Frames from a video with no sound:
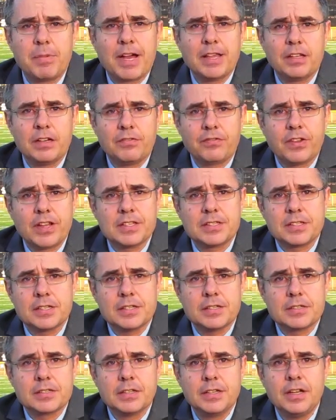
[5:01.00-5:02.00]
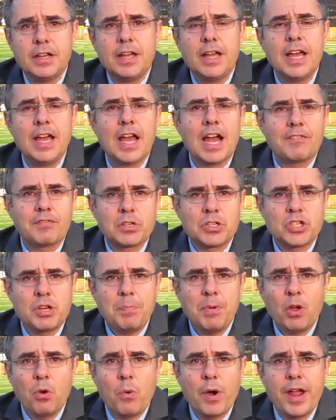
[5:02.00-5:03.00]
by the defenses. After
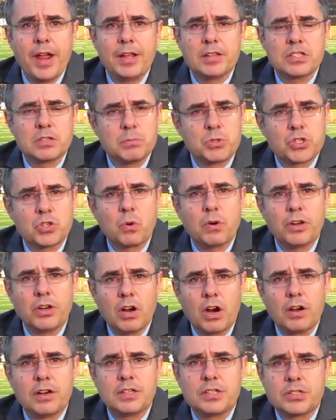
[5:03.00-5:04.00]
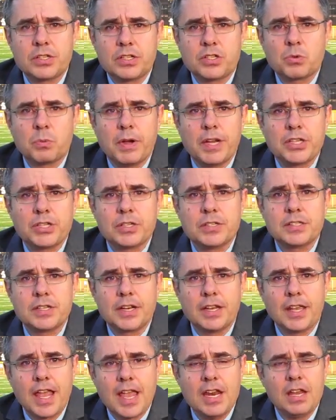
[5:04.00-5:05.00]
chipping away in some short yardage situations
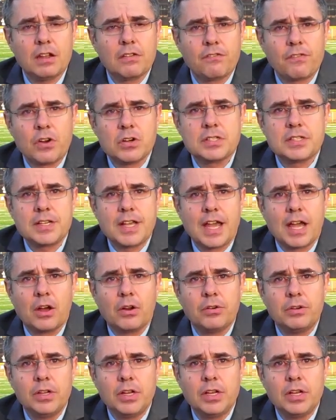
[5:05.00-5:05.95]
and gaining a first down,